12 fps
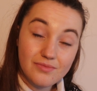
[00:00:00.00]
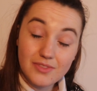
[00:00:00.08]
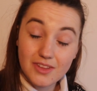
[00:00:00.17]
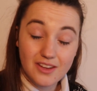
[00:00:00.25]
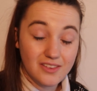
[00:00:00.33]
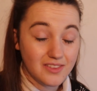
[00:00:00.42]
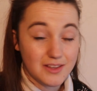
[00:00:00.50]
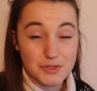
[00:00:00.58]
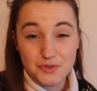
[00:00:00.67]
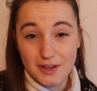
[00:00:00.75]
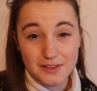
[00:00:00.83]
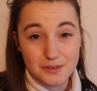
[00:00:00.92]
No, that's
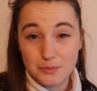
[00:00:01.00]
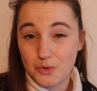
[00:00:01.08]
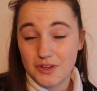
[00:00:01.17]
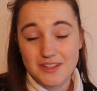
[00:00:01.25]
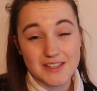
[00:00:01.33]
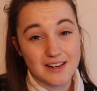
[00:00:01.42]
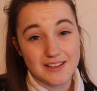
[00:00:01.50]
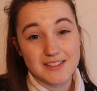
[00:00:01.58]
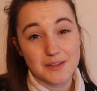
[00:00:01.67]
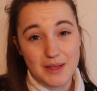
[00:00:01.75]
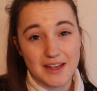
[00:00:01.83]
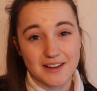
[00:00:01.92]
fine. The more you tell us,
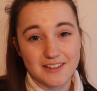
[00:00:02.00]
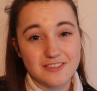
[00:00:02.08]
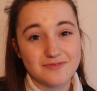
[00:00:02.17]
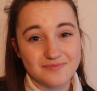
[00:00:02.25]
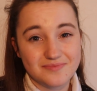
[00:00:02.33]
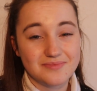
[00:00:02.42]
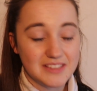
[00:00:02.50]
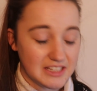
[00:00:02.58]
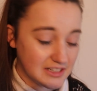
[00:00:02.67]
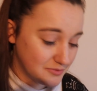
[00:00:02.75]
the better. Yeah.